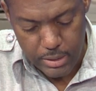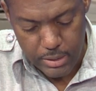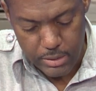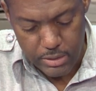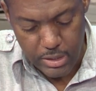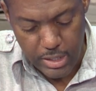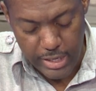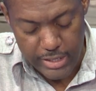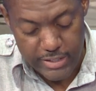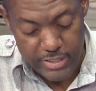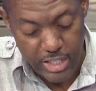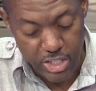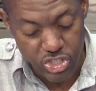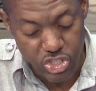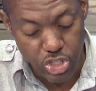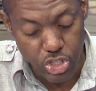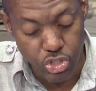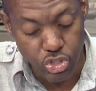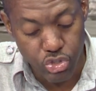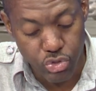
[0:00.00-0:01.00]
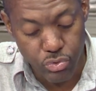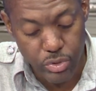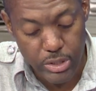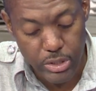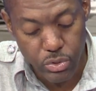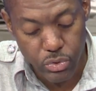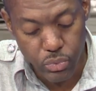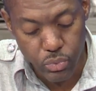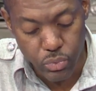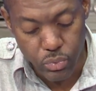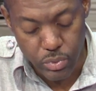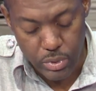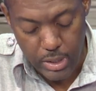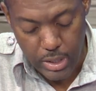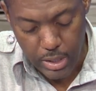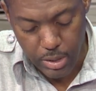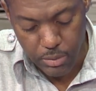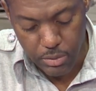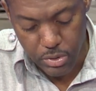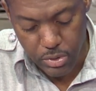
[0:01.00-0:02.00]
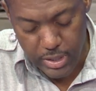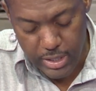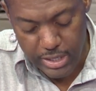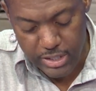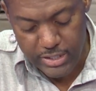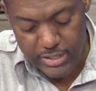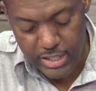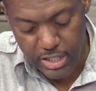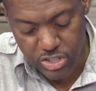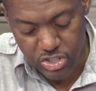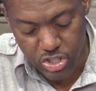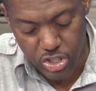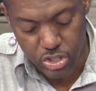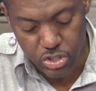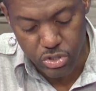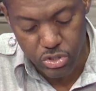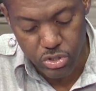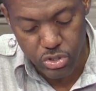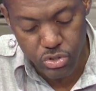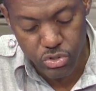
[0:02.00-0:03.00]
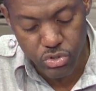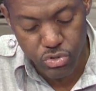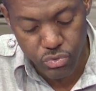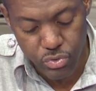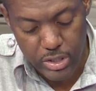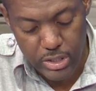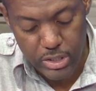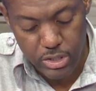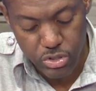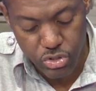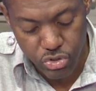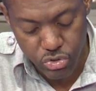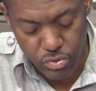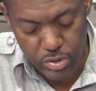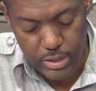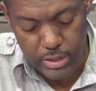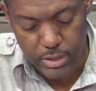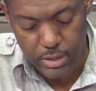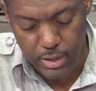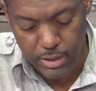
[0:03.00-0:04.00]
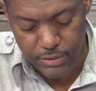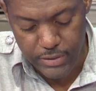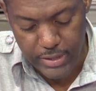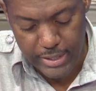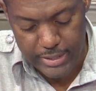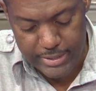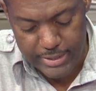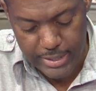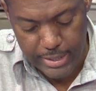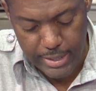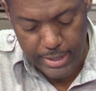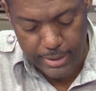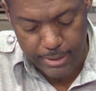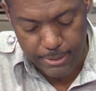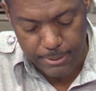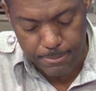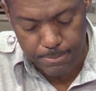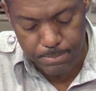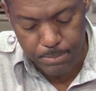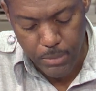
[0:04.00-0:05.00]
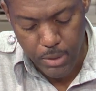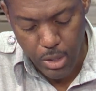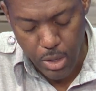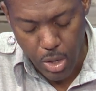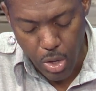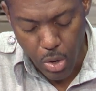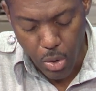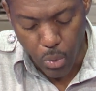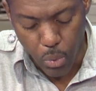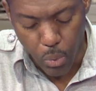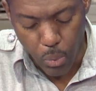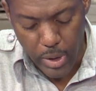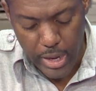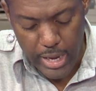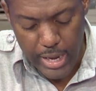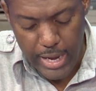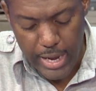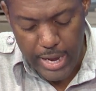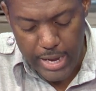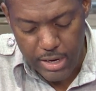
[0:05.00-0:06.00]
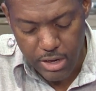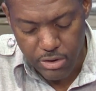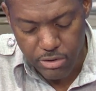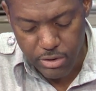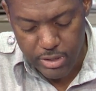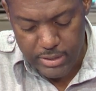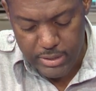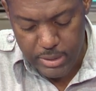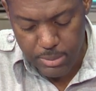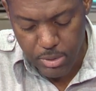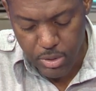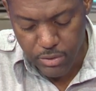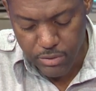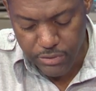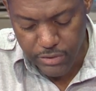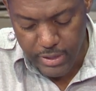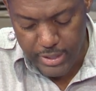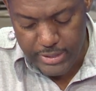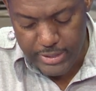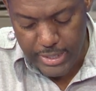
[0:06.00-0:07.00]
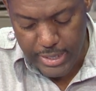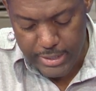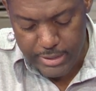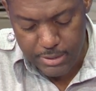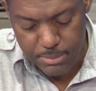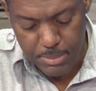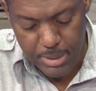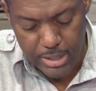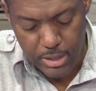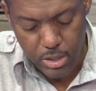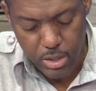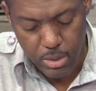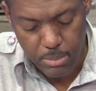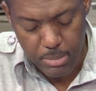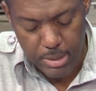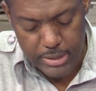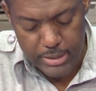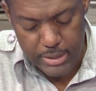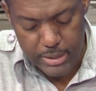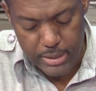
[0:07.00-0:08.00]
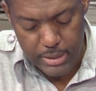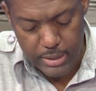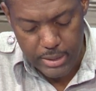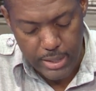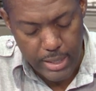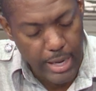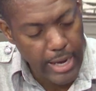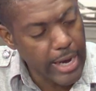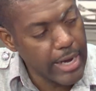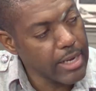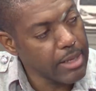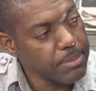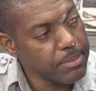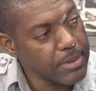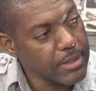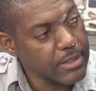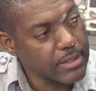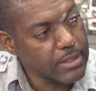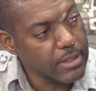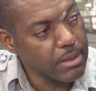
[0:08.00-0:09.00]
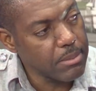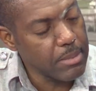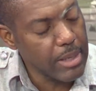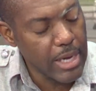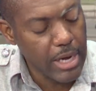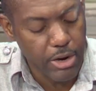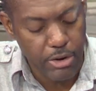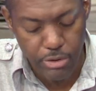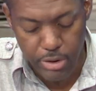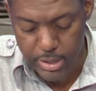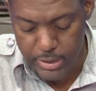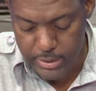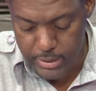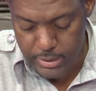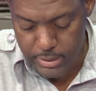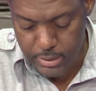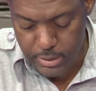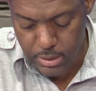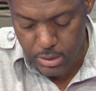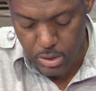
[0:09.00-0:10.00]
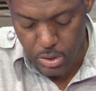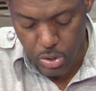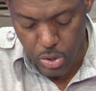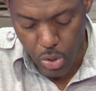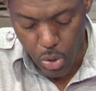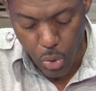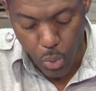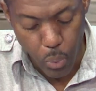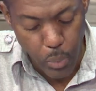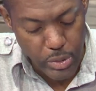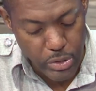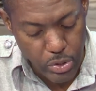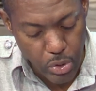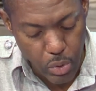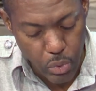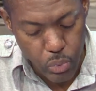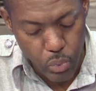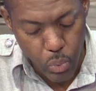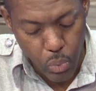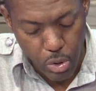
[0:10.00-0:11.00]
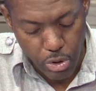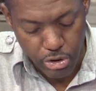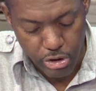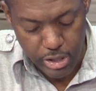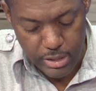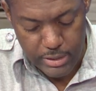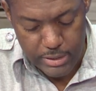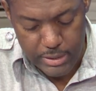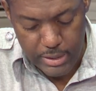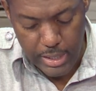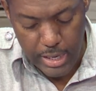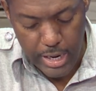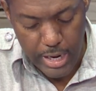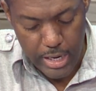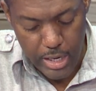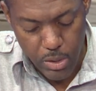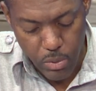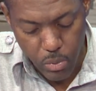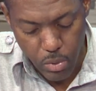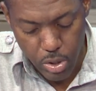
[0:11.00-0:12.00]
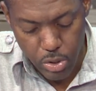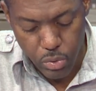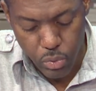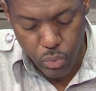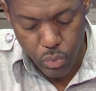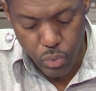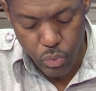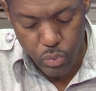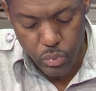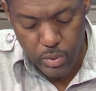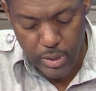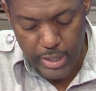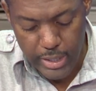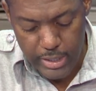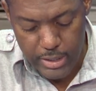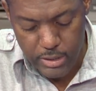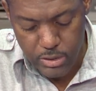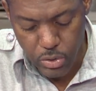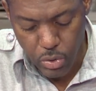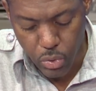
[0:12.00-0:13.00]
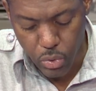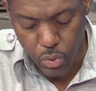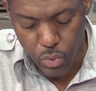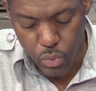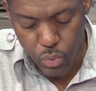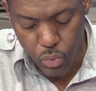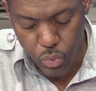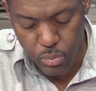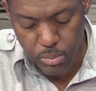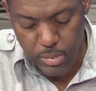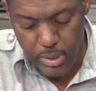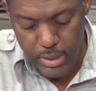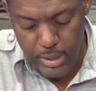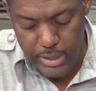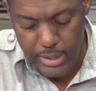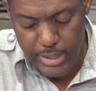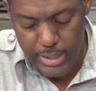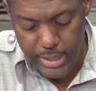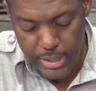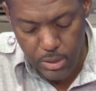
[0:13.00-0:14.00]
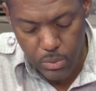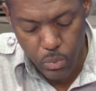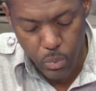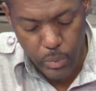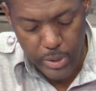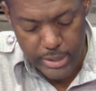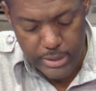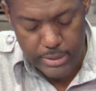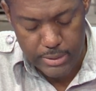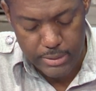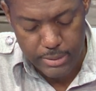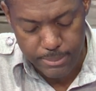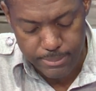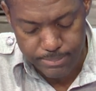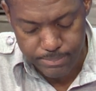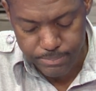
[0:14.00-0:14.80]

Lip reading: So that is Section 3.2. I will look at Section 3.3 of that said act. Where an arrestable offense has been committed, any person may arrest without warrant anyone who is or whom he with